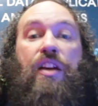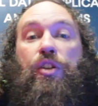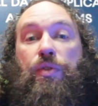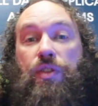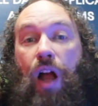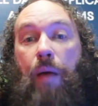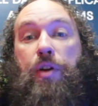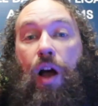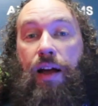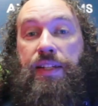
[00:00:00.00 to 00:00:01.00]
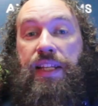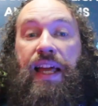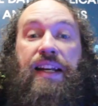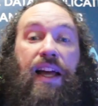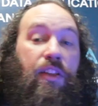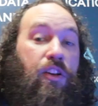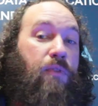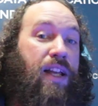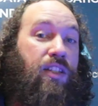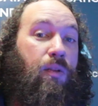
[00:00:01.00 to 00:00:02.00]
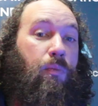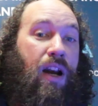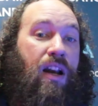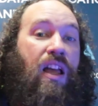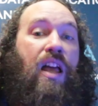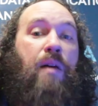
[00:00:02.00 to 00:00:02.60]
to stop Conti and other ransomware